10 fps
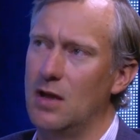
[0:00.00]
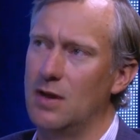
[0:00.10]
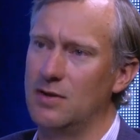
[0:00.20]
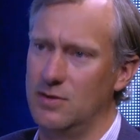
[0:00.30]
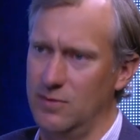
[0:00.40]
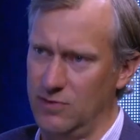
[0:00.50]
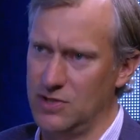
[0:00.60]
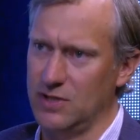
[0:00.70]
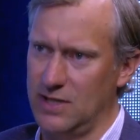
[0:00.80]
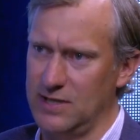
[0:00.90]
And you
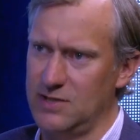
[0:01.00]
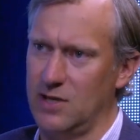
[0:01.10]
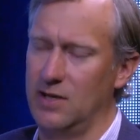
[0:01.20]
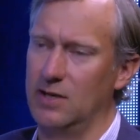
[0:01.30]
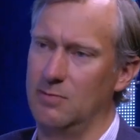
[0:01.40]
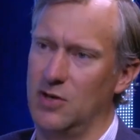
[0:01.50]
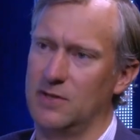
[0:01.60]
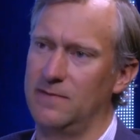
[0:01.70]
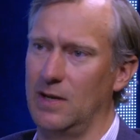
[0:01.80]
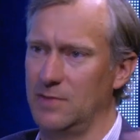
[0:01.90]
originally got started in
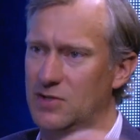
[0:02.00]
multifamily.